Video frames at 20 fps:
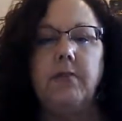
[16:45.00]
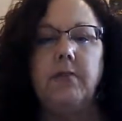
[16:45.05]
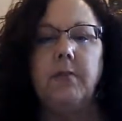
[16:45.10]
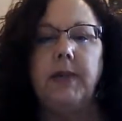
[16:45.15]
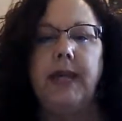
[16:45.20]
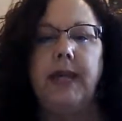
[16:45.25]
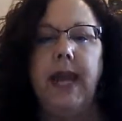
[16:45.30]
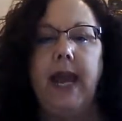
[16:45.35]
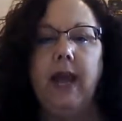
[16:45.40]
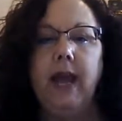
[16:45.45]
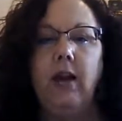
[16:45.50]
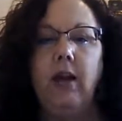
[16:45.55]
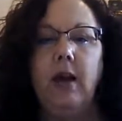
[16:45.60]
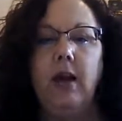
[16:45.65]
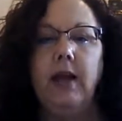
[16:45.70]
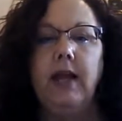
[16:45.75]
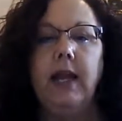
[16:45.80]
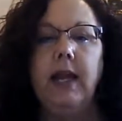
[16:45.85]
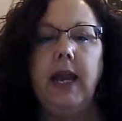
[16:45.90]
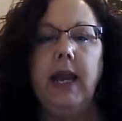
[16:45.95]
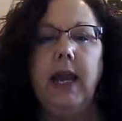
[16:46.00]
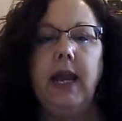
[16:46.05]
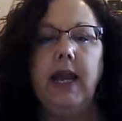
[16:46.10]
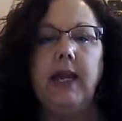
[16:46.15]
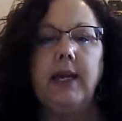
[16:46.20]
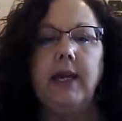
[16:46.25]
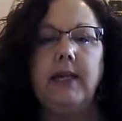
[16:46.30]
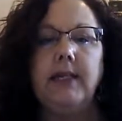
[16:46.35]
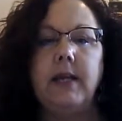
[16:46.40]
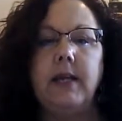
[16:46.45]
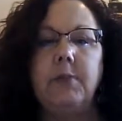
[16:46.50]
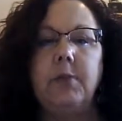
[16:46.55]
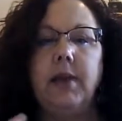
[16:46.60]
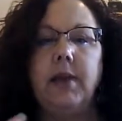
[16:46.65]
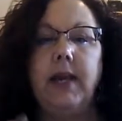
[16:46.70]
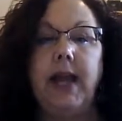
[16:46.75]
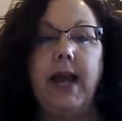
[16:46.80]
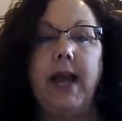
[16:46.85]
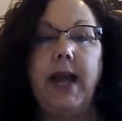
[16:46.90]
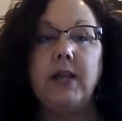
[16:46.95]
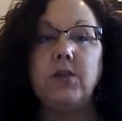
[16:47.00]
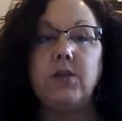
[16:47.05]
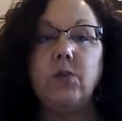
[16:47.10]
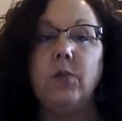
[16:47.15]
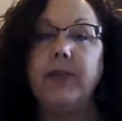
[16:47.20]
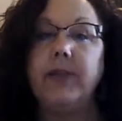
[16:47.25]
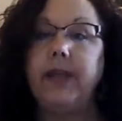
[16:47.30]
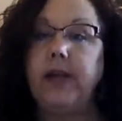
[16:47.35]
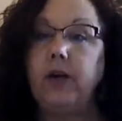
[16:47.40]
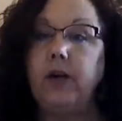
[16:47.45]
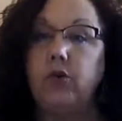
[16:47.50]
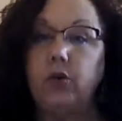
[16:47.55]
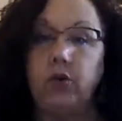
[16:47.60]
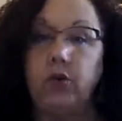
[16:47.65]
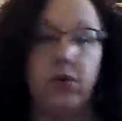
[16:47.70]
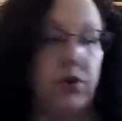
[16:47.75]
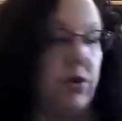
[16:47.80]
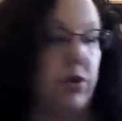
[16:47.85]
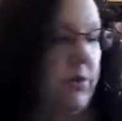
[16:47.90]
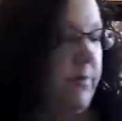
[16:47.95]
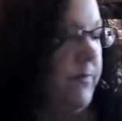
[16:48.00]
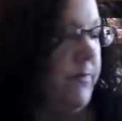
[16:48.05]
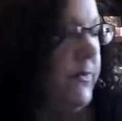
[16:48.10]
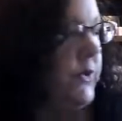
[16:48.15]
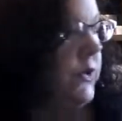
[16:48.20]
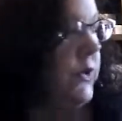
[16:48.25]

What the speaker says: give them a catalog, and I put an X when they order.